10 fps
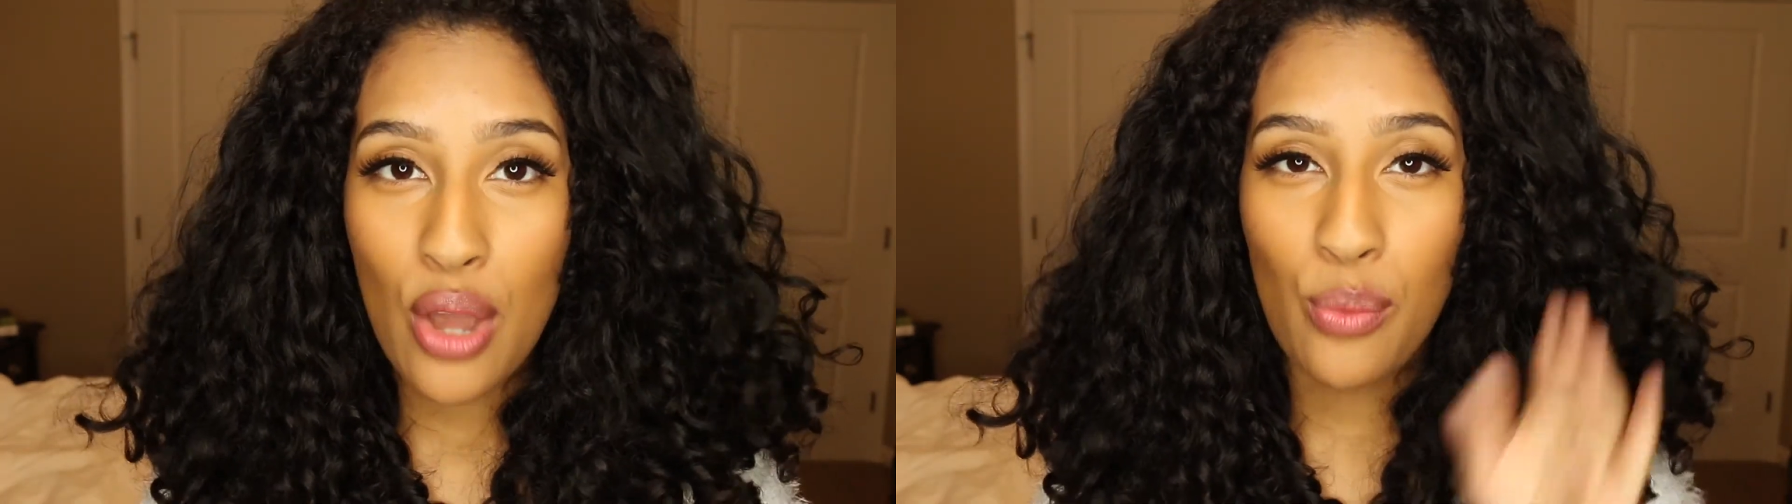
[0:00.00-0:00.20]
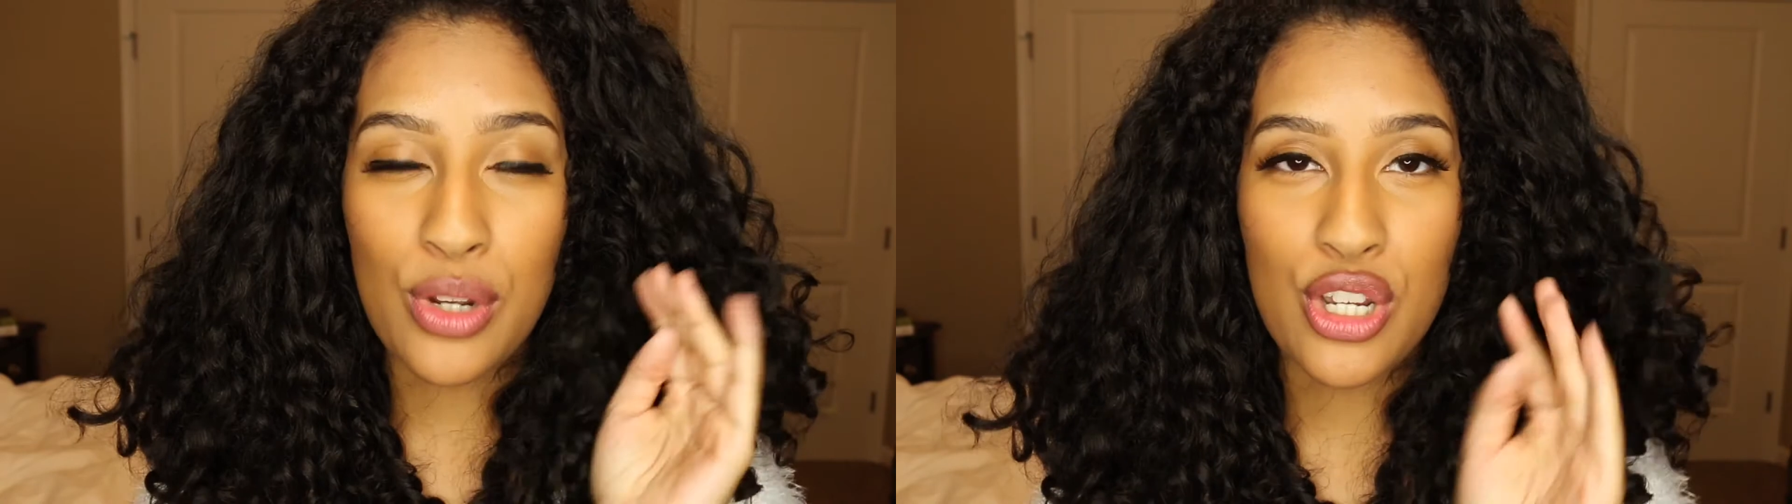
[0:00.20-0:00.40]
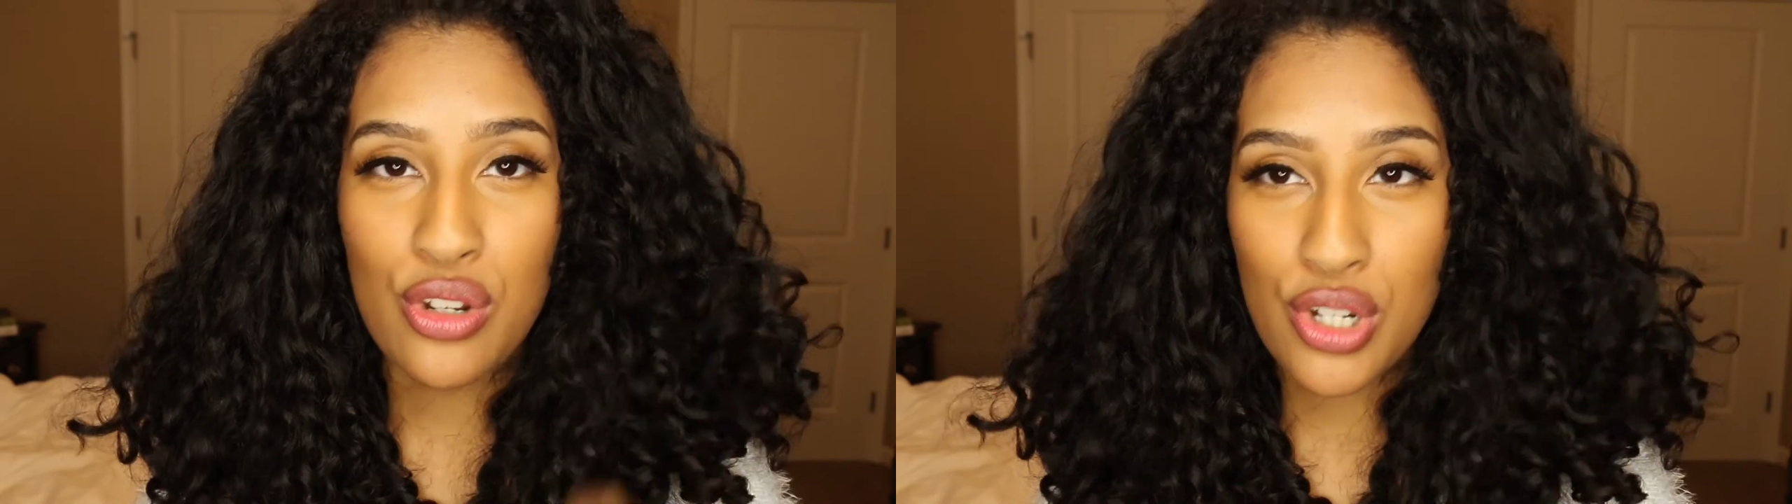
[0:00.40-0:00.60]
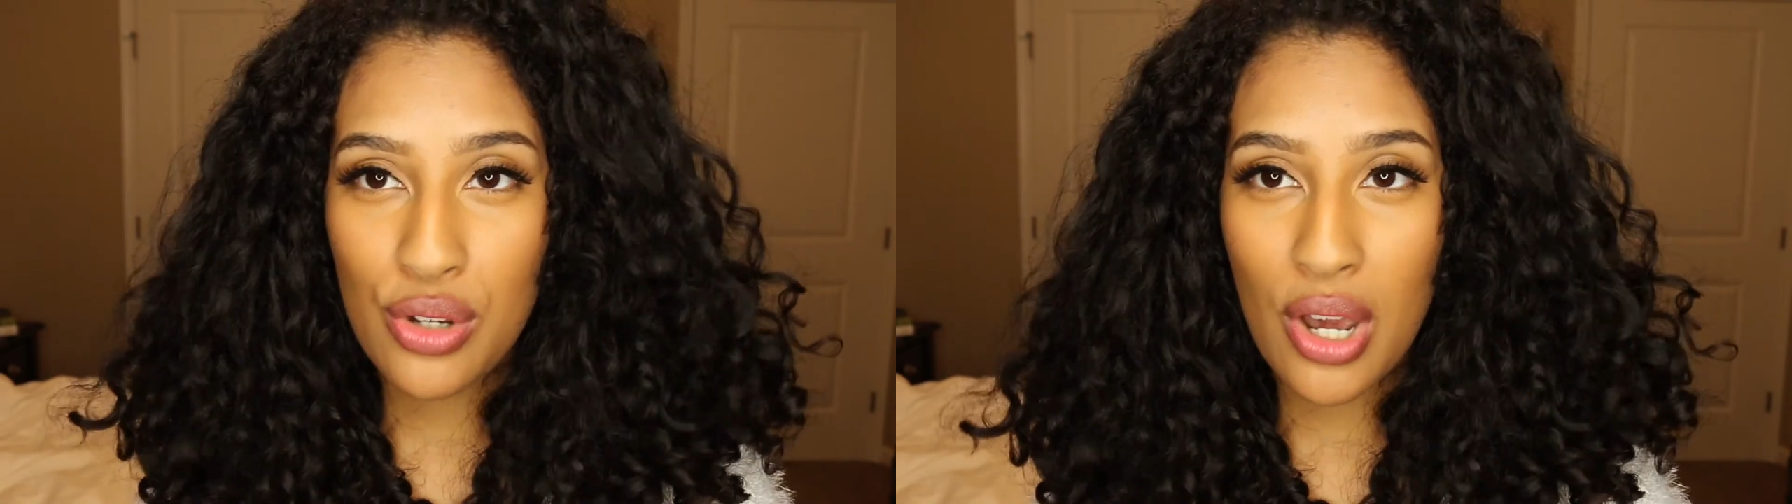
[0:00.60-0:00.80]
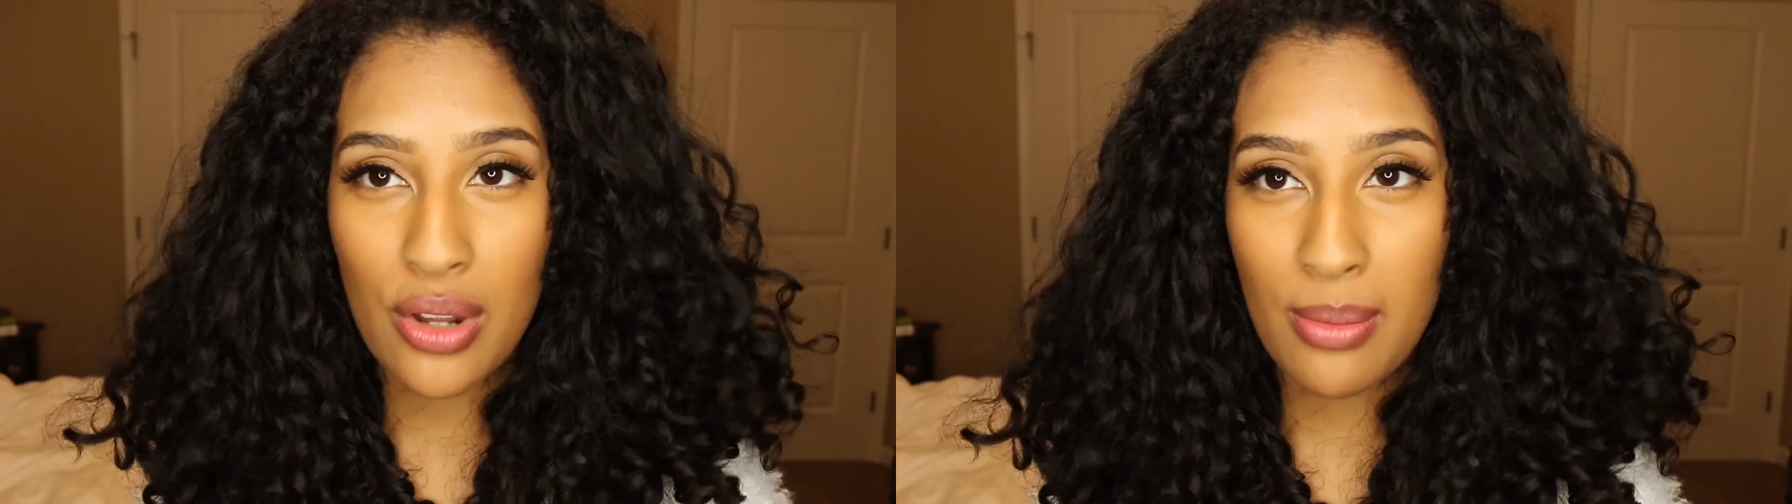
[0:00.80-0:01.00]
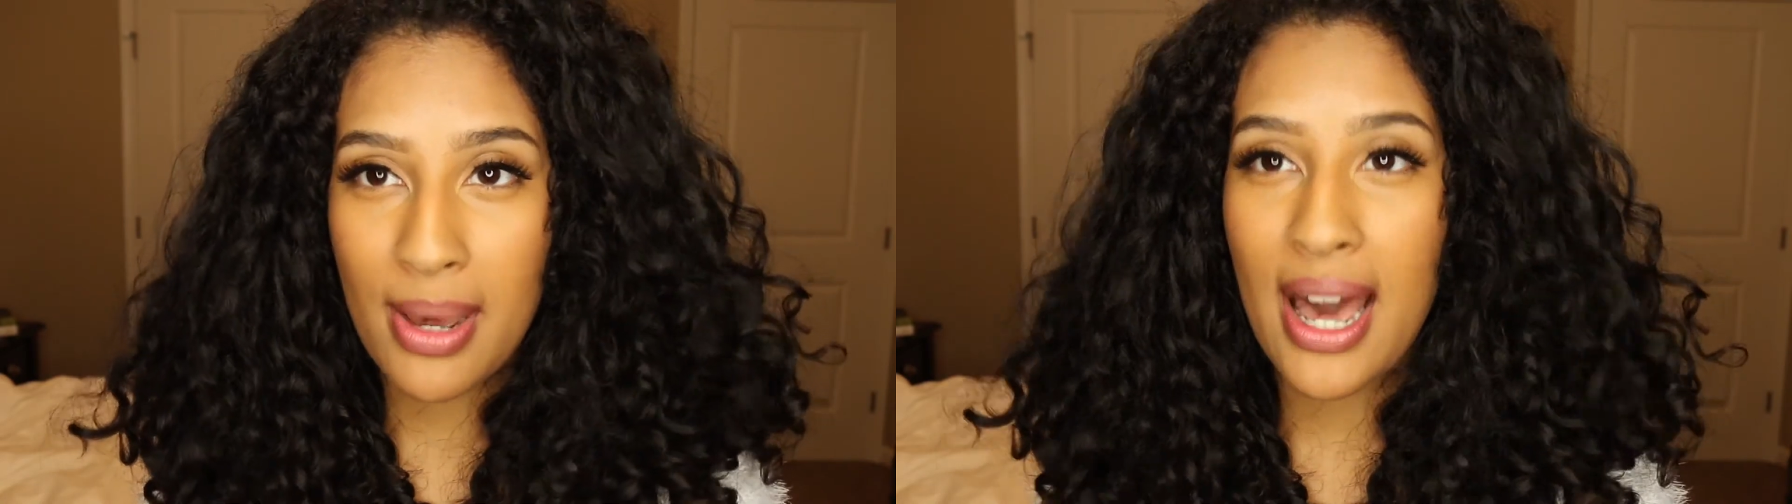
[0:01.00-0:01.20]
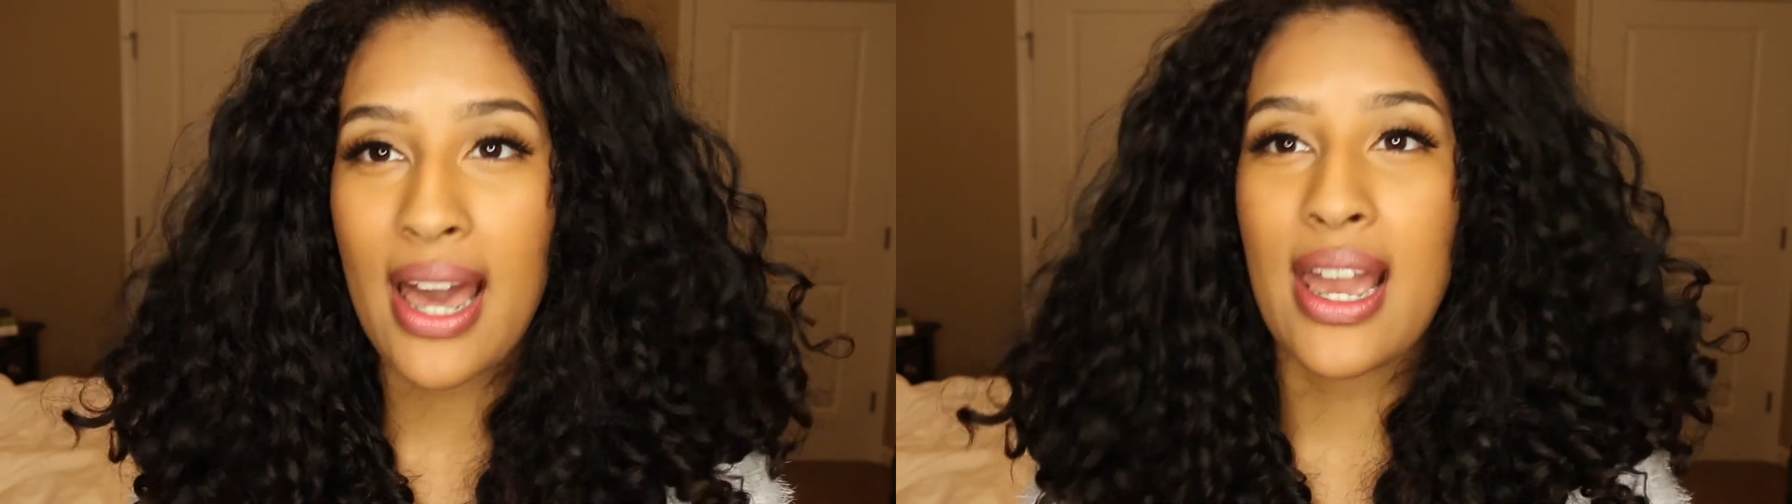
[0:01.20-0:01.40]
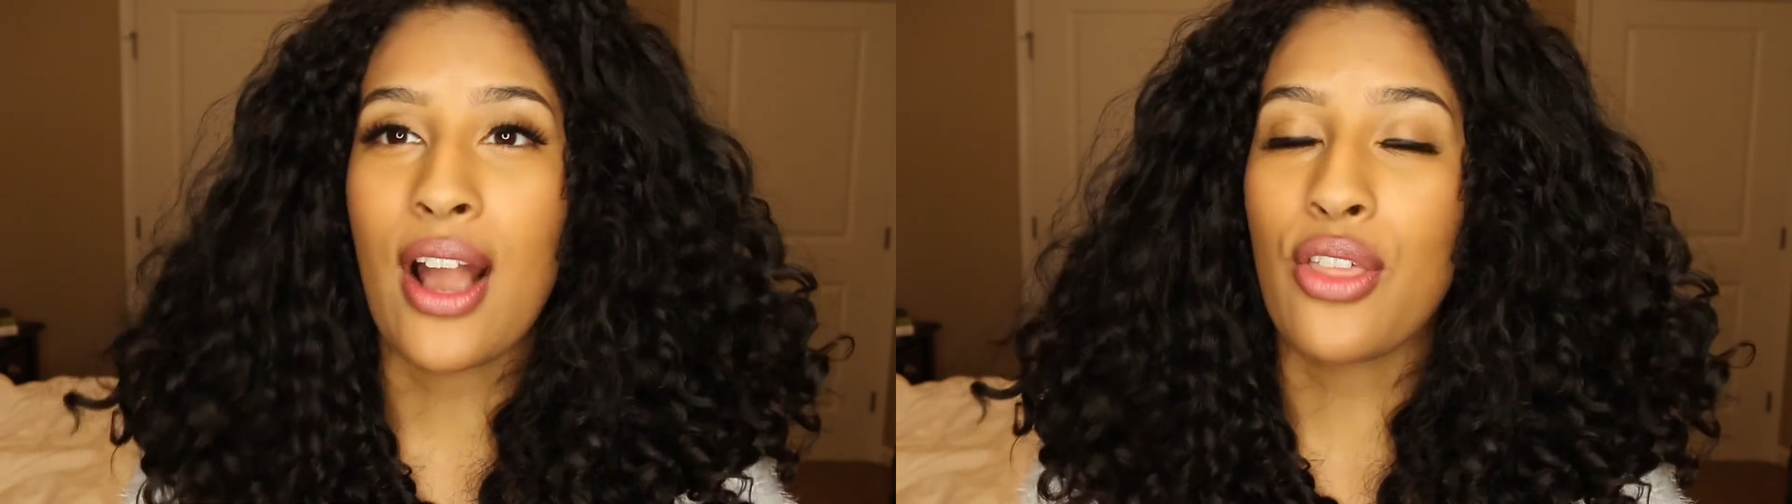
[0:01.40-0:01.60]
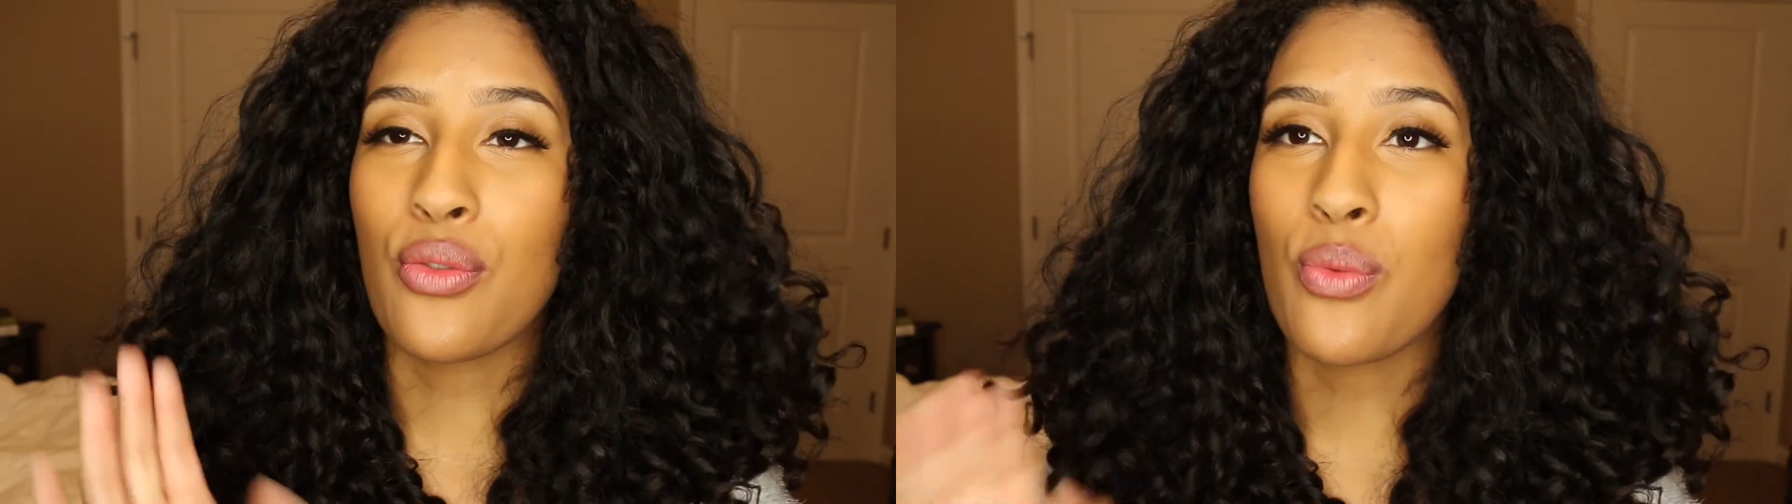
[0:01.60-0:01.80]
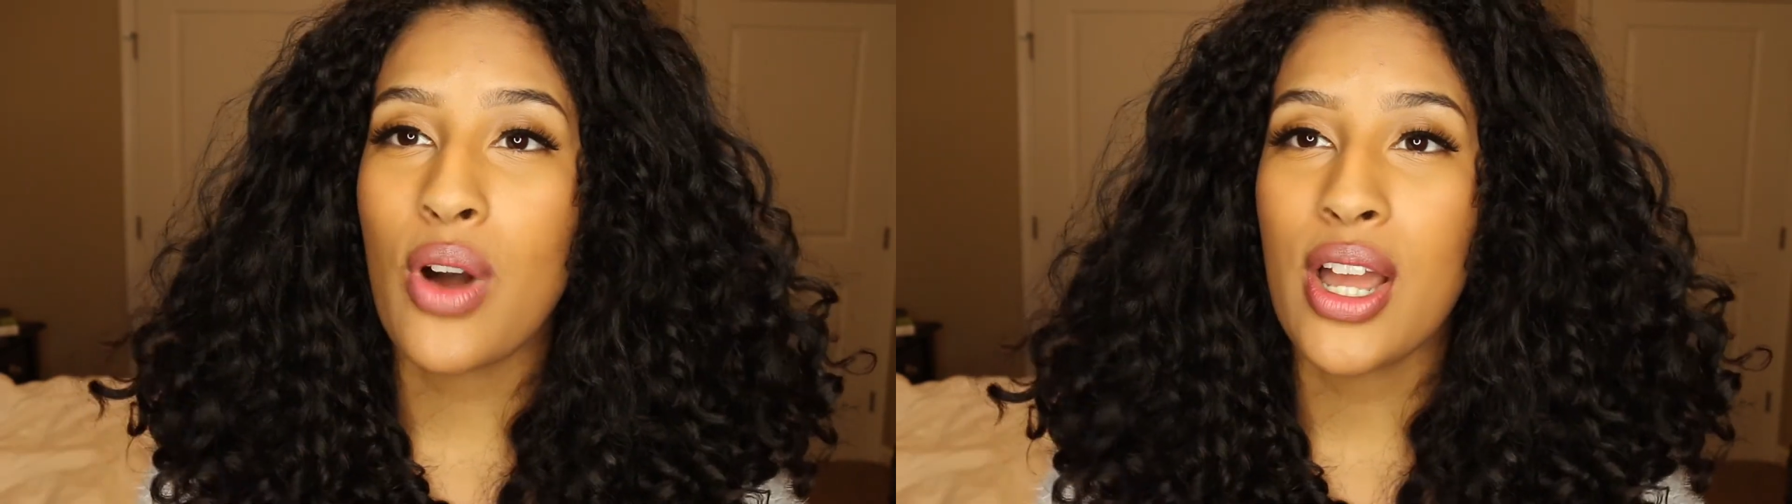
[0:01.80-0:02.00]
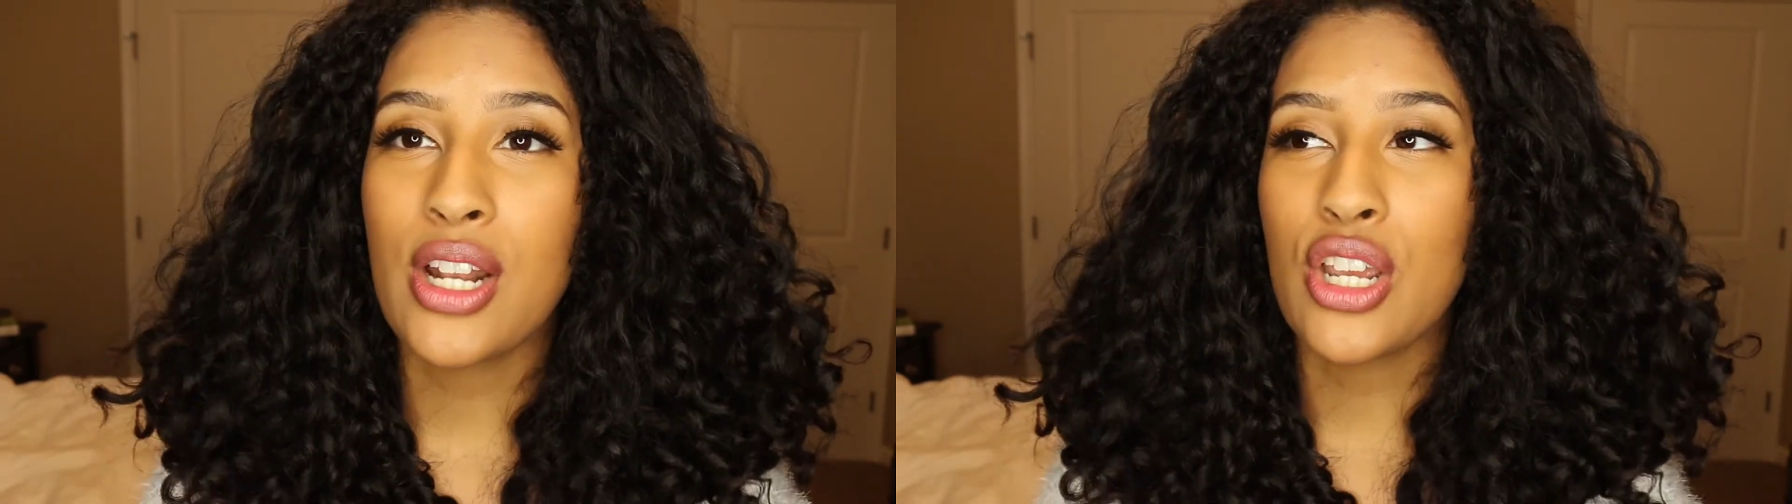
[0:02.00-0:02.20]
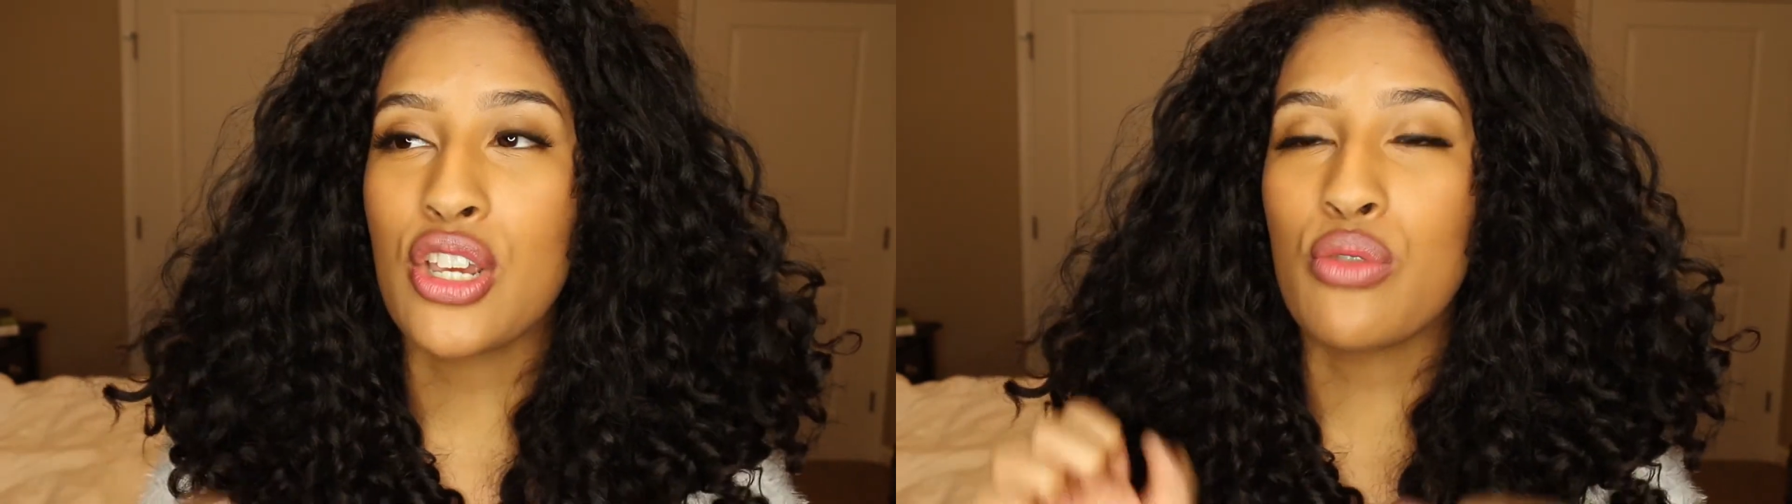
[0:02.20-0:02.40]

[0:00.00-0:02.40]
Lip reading: when you do go to buy either one,